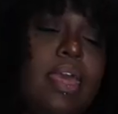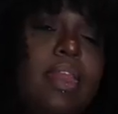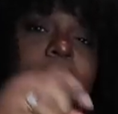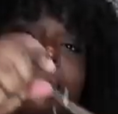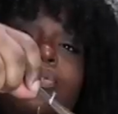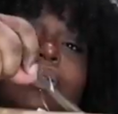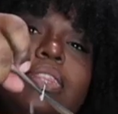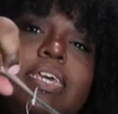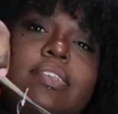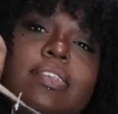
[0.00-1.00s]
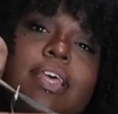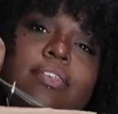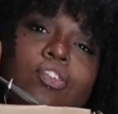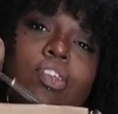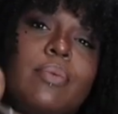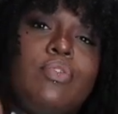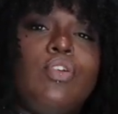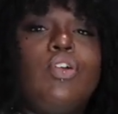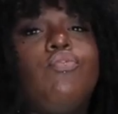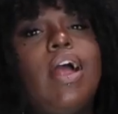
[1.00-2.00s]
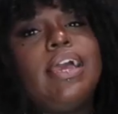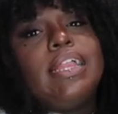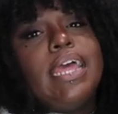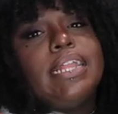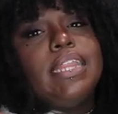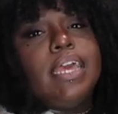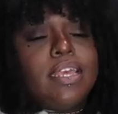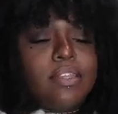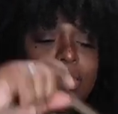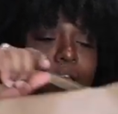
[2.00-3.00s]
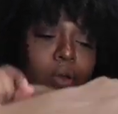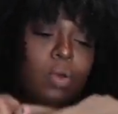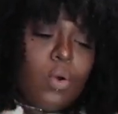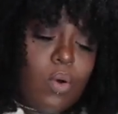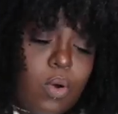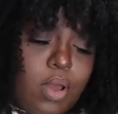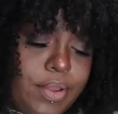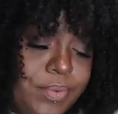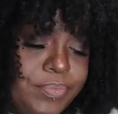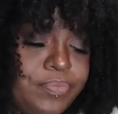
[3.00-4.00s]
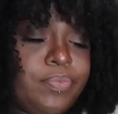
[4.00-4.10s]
and it comes with this as a strap, so you can rock it like this or